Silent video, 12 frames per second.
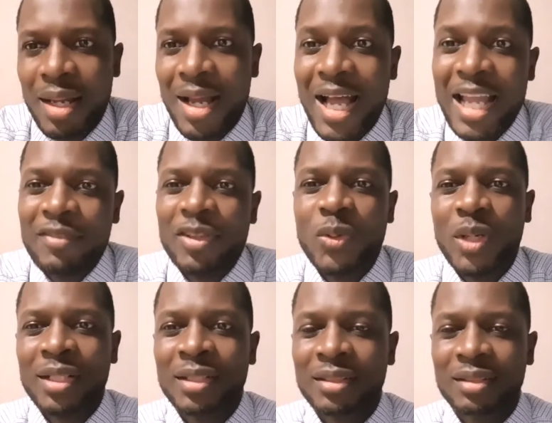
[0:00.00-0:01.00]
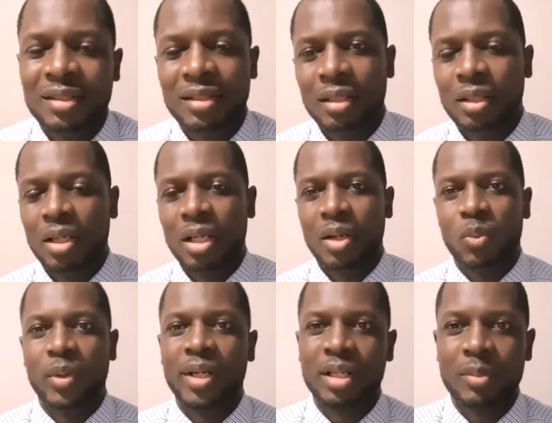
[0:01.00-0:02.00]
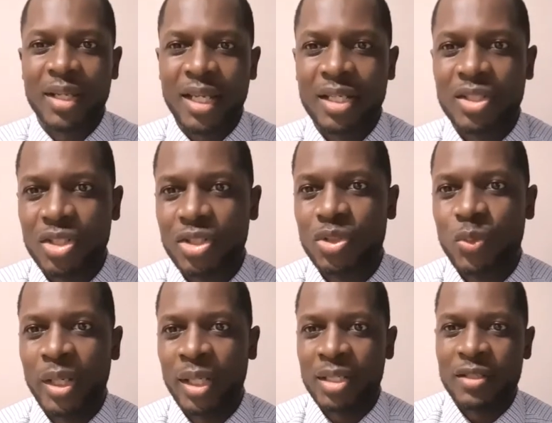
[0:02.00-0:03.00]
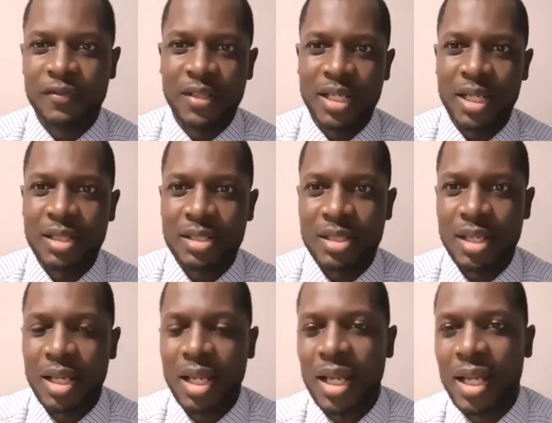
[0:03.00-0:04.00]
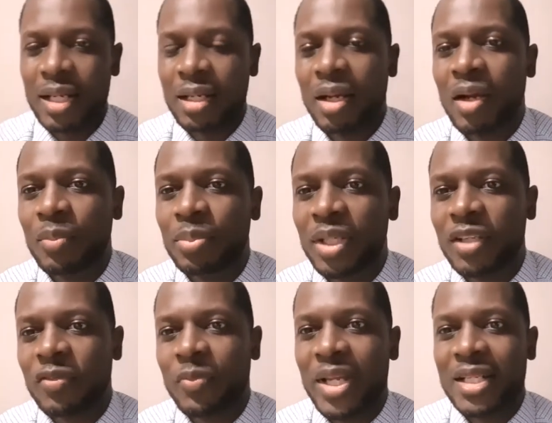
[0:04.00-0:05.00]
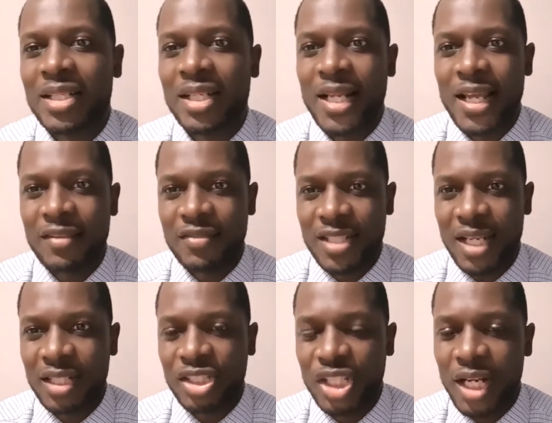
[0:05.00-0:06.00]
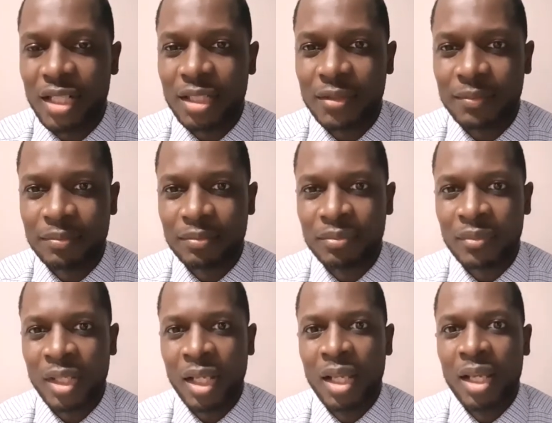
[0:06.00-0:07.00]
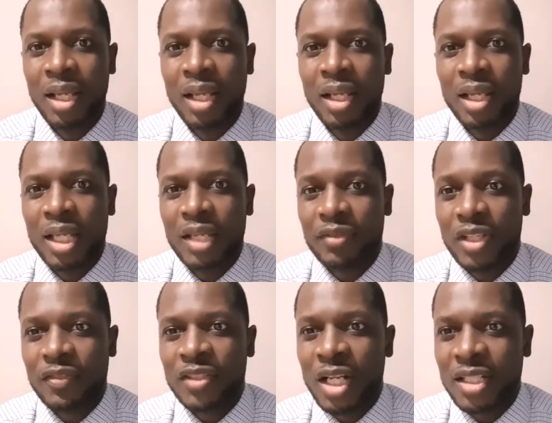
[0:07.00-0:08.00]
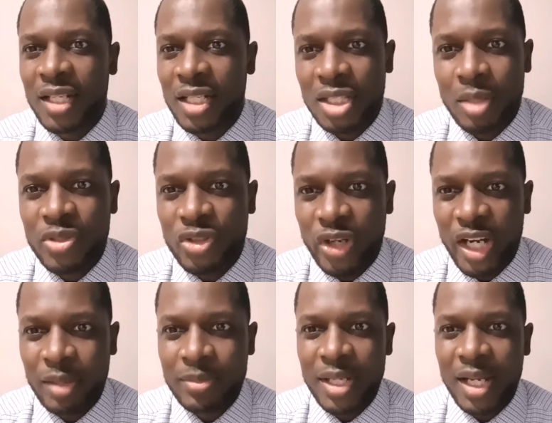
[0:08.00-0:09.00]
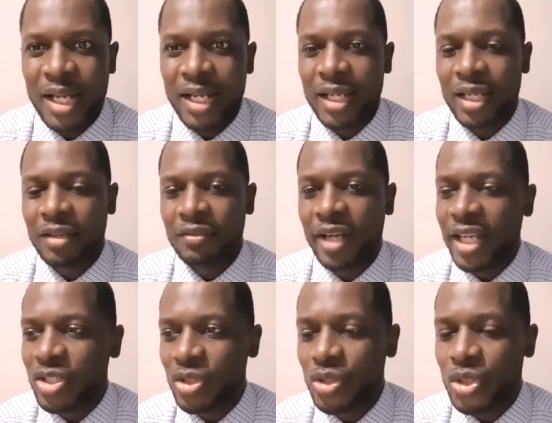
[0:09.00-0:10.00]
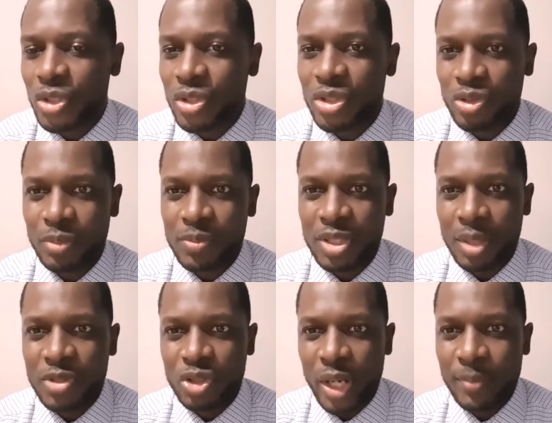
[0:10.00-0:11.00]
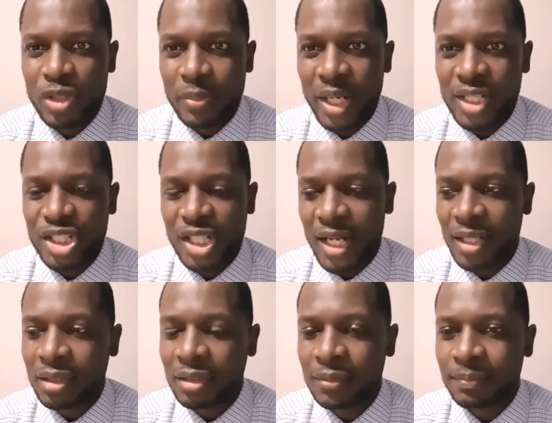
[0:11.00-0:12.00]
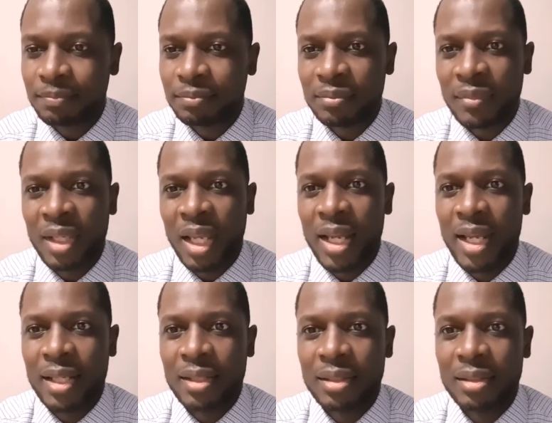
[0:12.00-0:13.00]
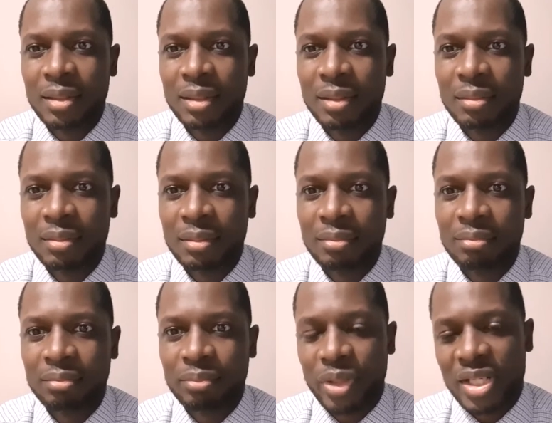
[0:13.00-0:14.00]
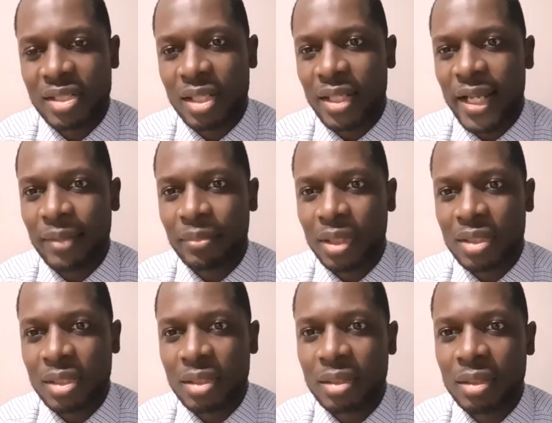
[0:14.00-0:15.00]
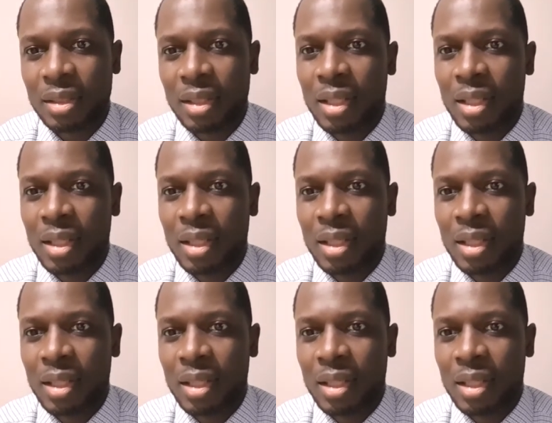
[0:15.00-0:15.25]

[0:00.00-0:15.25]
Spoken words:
Hi everyone, welcome again to Dwayne's Finance and Upliftment Lifestyle channel. If you have not yet subscribed, I invite you to subscribe to my channel and press the like button